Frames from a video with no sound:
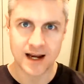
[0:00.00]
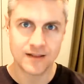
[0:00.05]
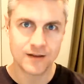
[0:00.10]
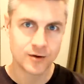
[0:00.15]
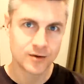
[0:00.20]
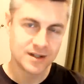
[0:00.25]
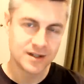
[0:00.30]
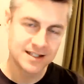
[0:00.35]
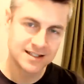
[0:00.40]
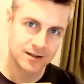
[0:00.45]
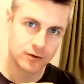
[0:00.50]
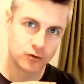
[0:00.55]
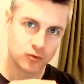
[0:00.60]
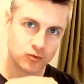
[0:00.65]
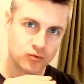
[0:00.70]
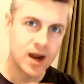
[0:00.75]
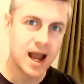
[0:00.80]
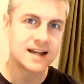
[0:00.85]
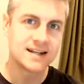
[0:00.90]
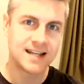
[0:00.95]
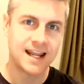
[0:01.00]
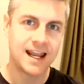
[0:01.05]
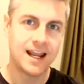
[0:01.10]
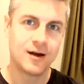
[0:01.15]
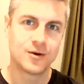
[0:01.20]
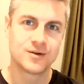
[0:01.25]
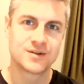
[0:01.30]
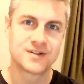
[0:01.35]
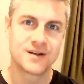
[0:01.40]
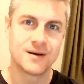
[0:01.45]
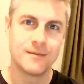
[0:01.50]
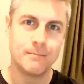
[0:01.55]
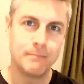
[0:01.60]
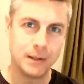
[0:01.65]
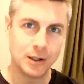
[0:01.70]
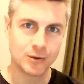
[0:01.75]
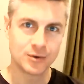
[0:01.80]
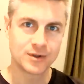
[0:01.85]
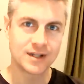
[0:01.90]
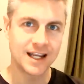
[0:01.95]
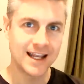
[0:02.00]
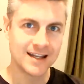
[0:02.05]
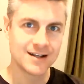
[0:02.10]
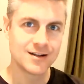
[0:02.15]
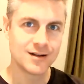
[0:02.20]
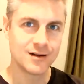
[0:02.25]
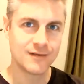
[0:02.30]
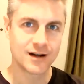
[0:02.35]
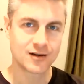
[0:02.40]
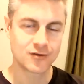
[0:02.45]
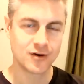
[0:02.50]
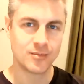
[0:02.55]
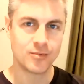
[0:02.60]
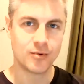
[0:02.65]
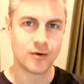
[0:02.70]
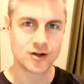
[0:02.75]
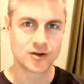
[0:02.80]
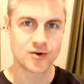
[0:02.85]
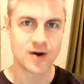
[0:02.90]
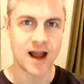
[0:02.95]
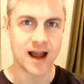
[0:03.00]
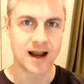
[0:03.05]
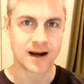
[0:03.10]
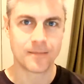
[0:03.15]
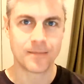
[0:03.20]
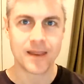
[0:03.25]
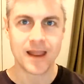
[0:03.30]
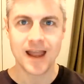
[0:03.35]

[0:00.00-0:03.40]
and there are these little rat tails built into the victory point track.